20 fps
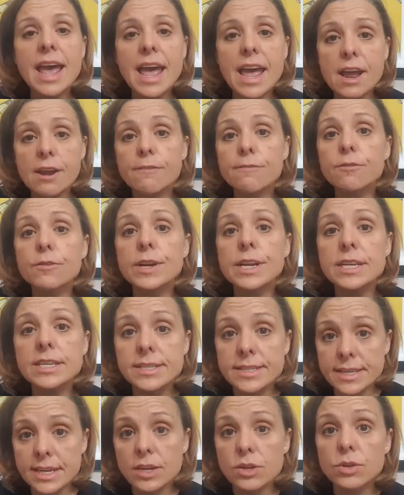every
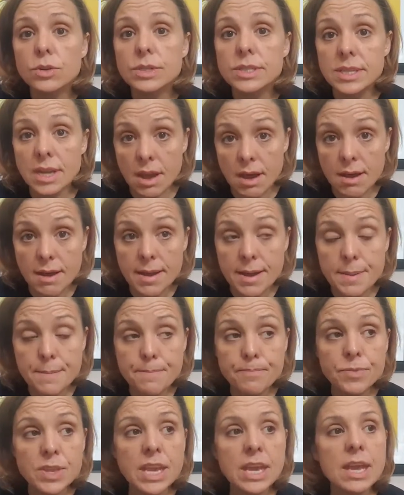single
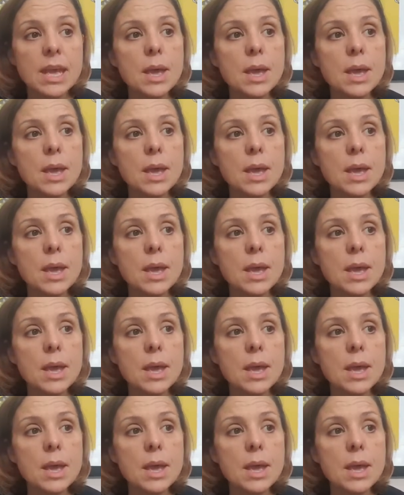time?